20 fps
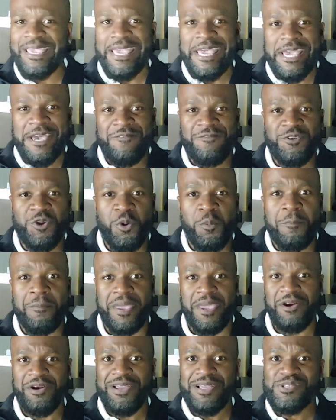if you're
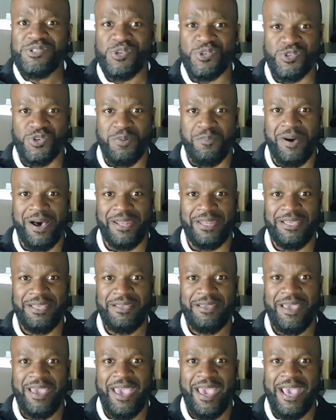married to
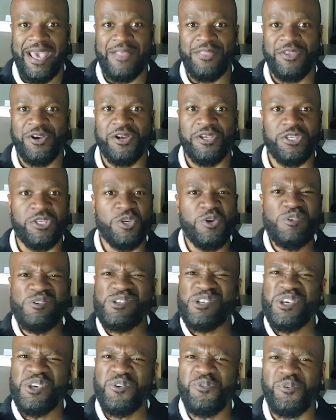somebody and they're
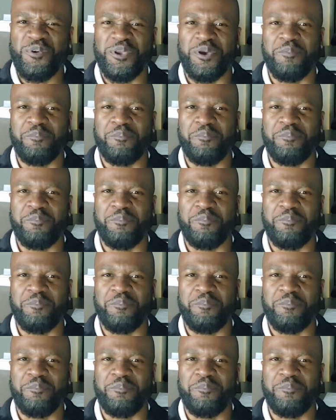using you for your